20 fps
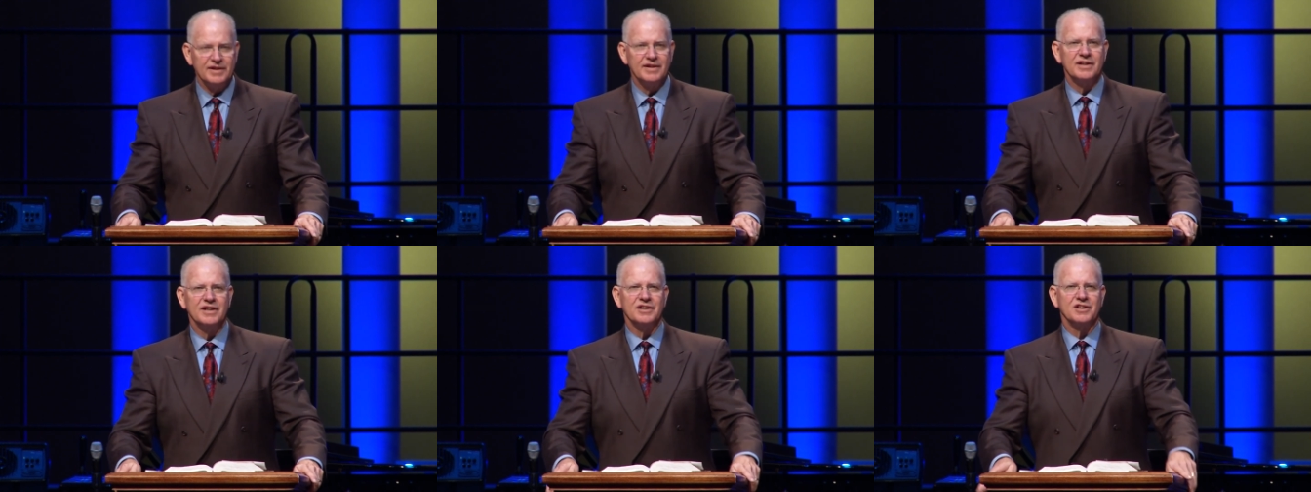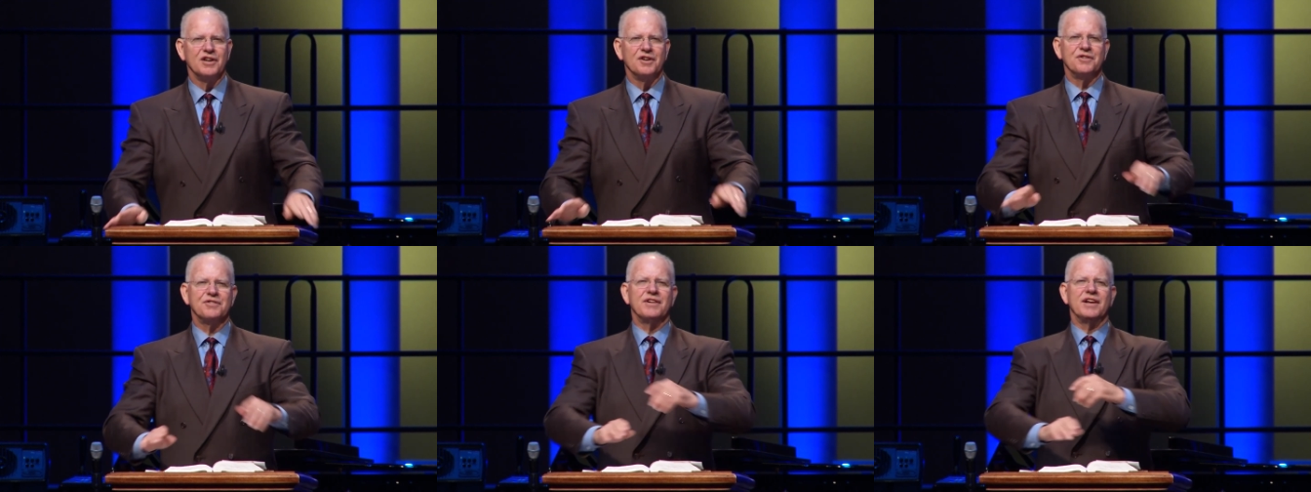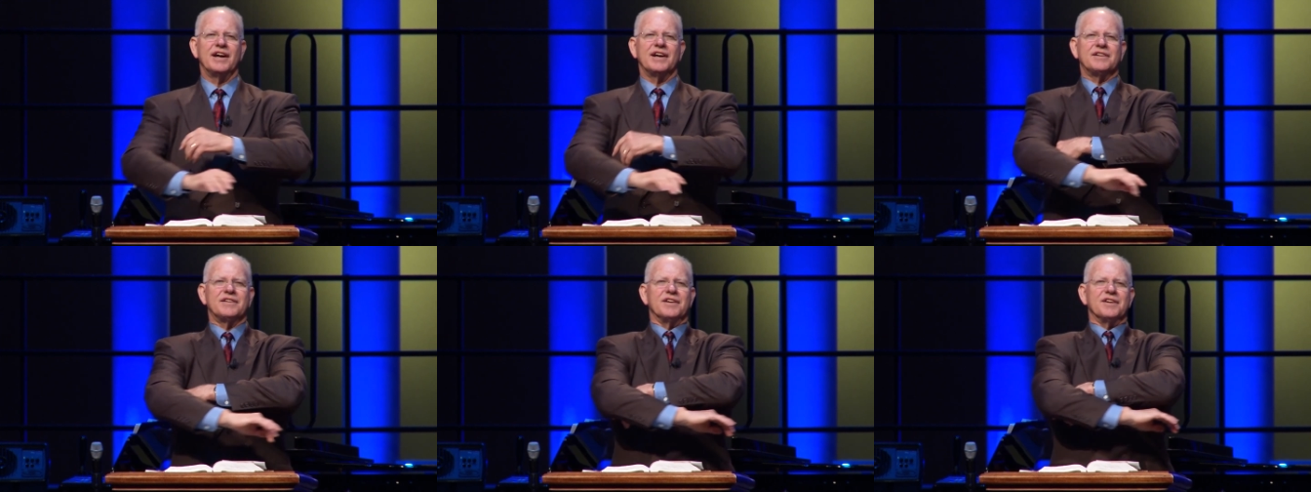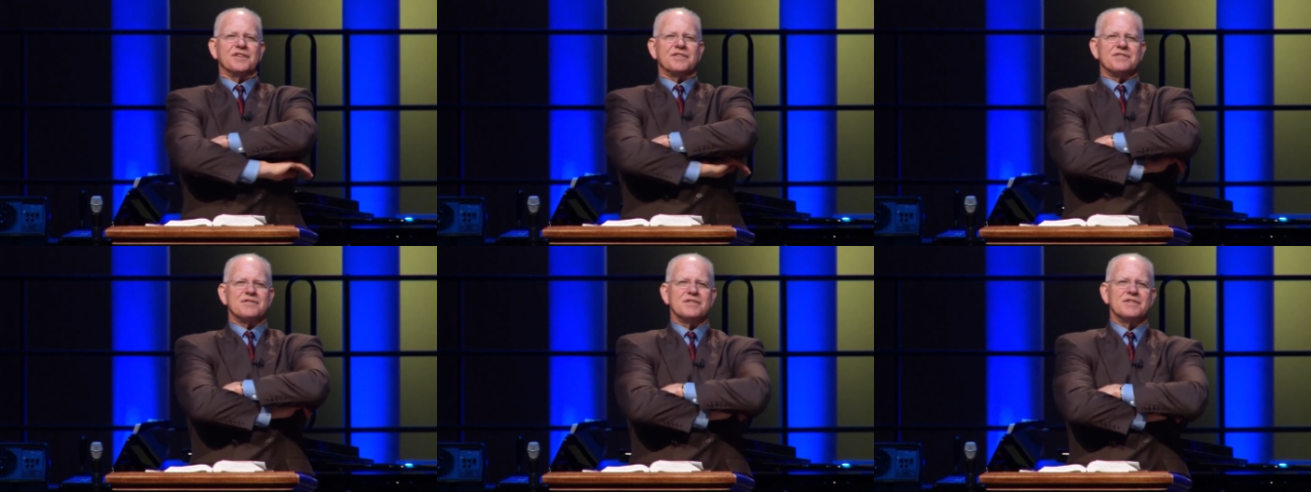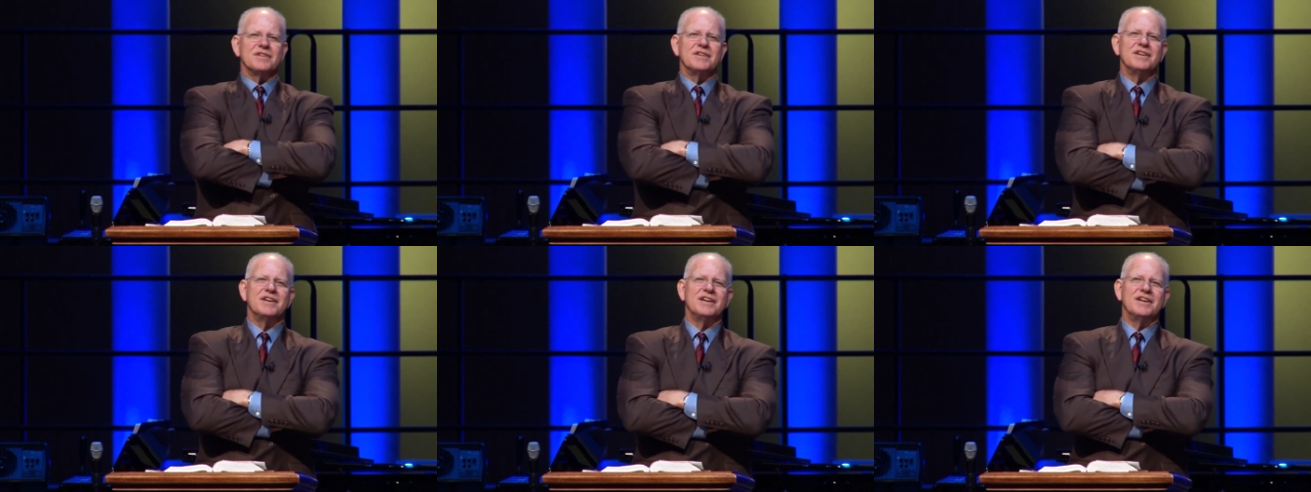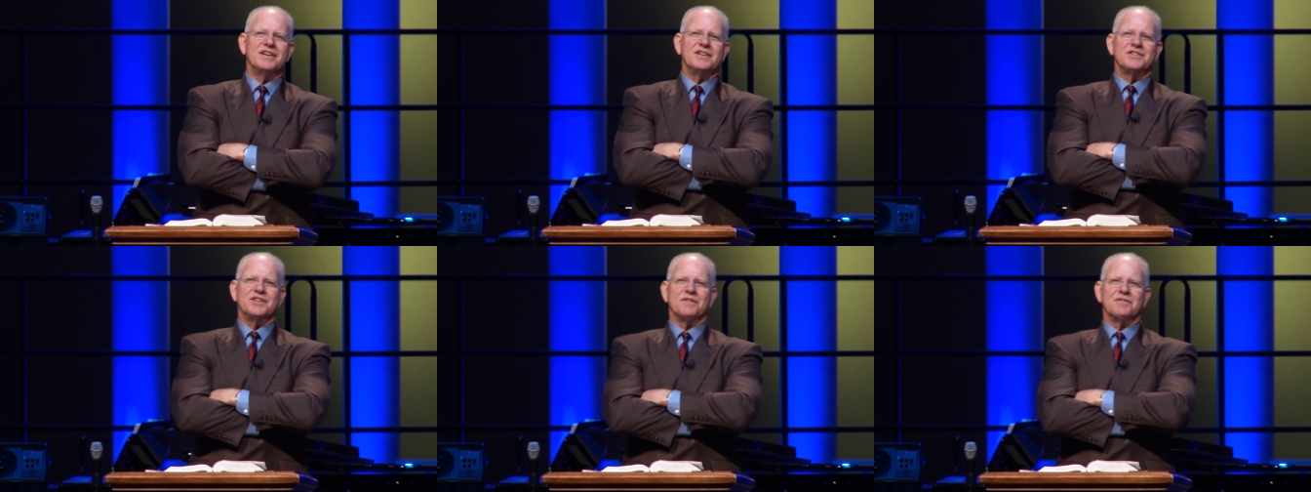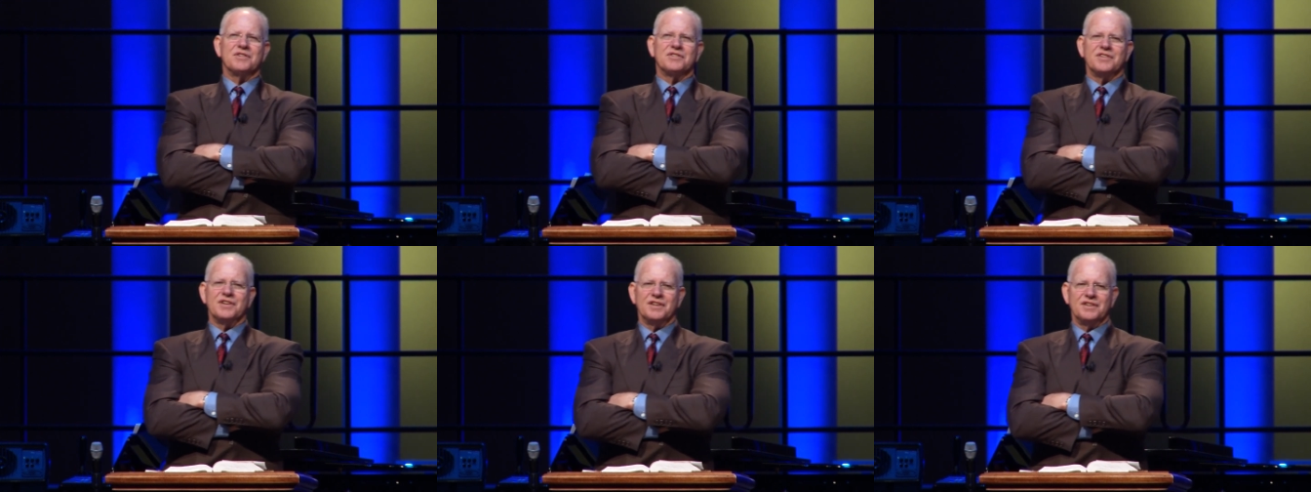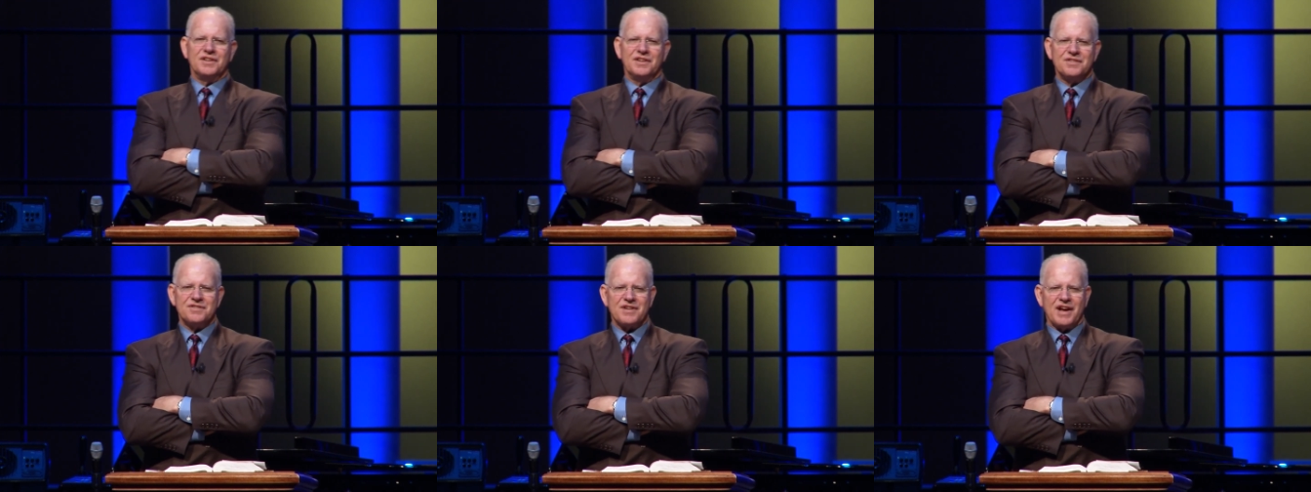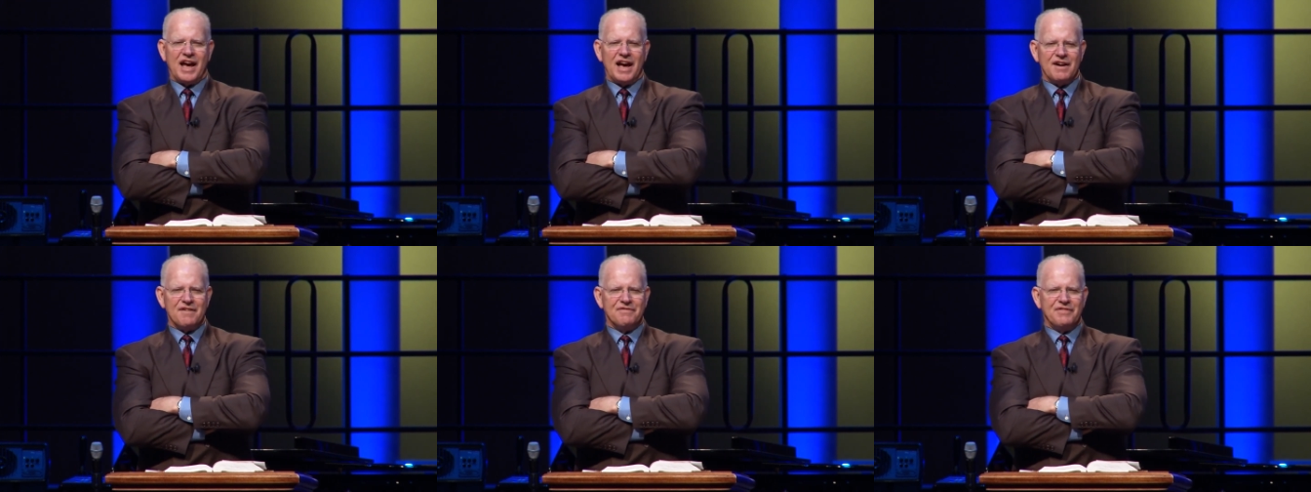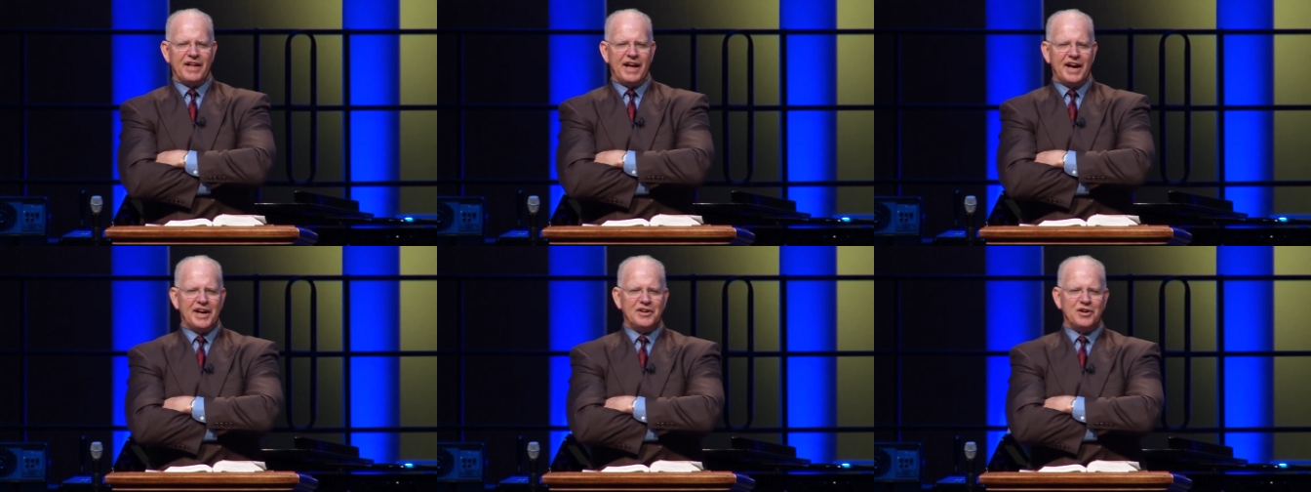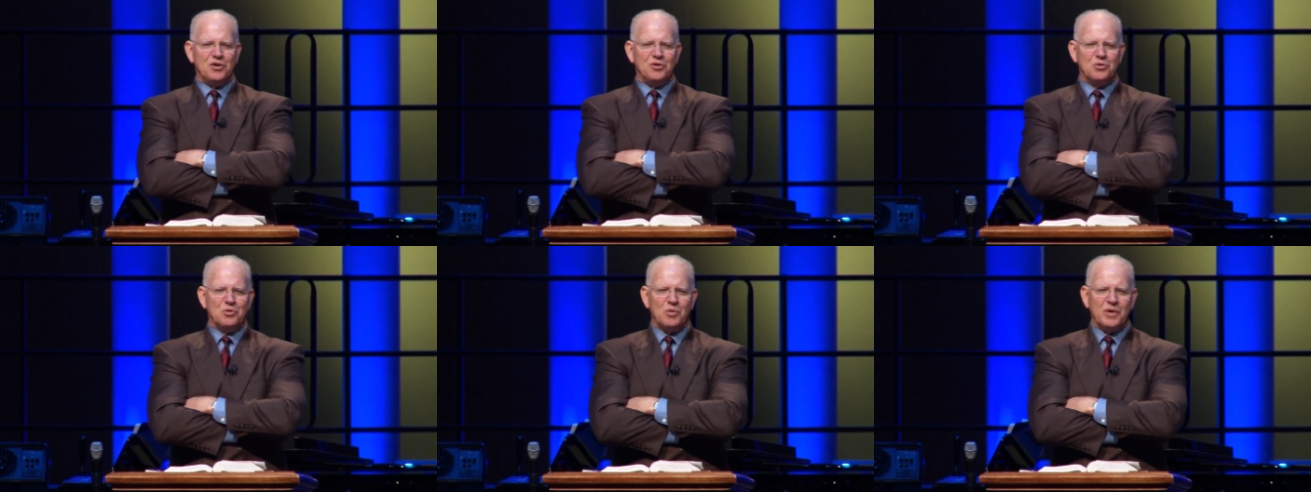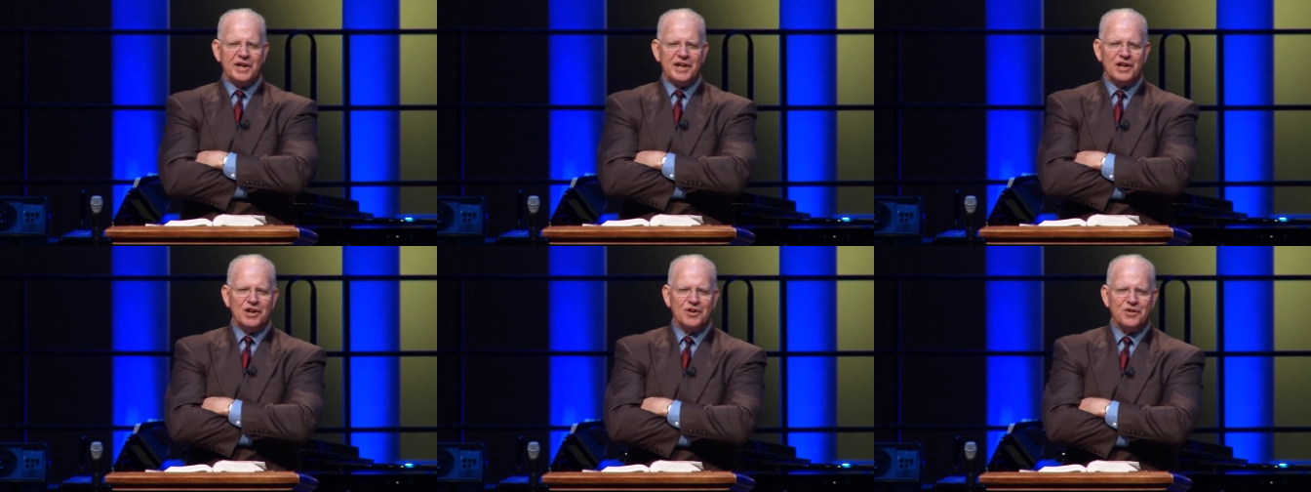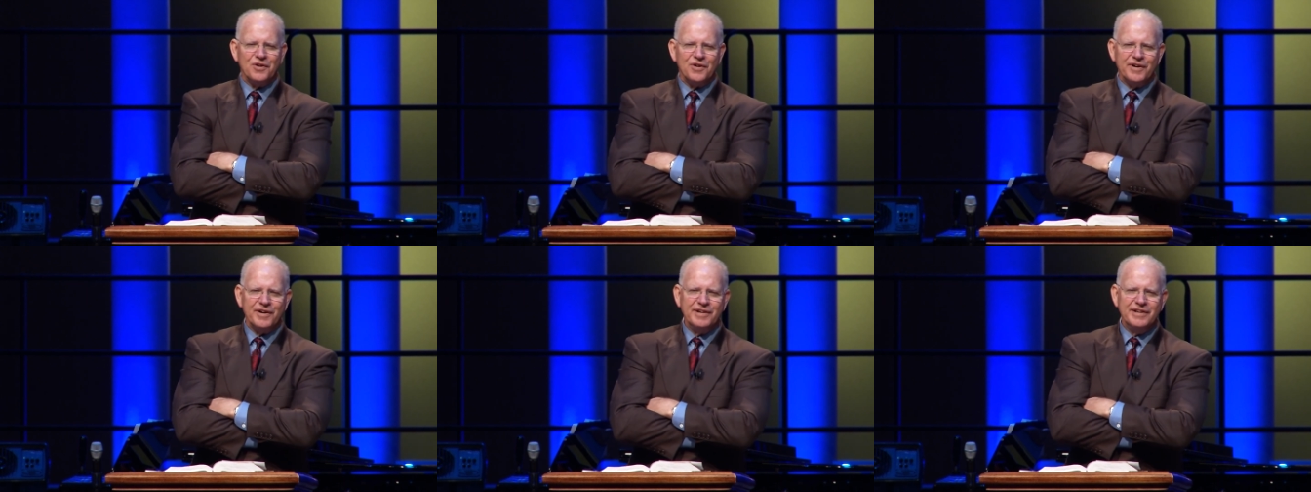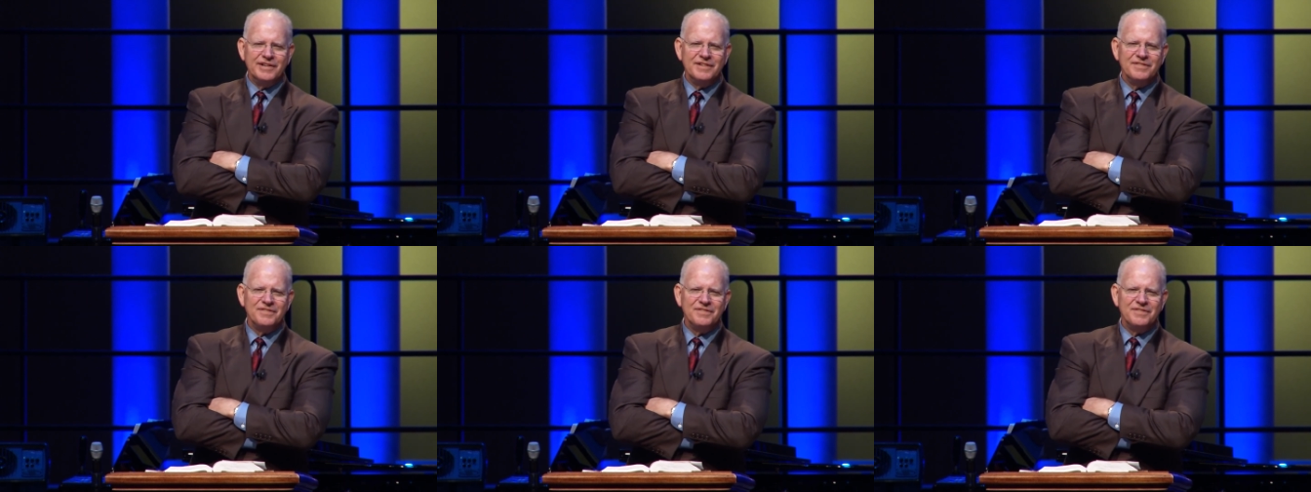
It goes like this. Did you ever sing this? Have thine own way, Lord.